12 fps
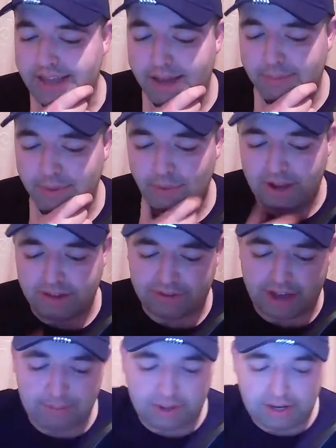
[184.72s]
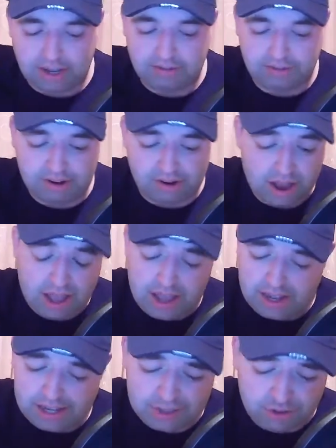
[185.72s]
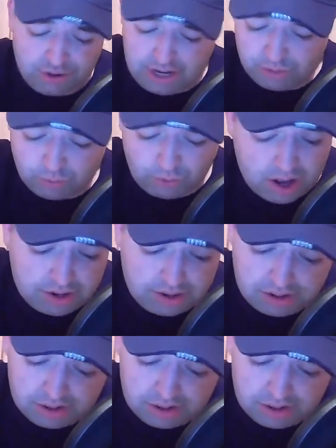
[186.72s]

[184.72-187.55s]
Happy Wife, Happy Life here. It's 3 to 1.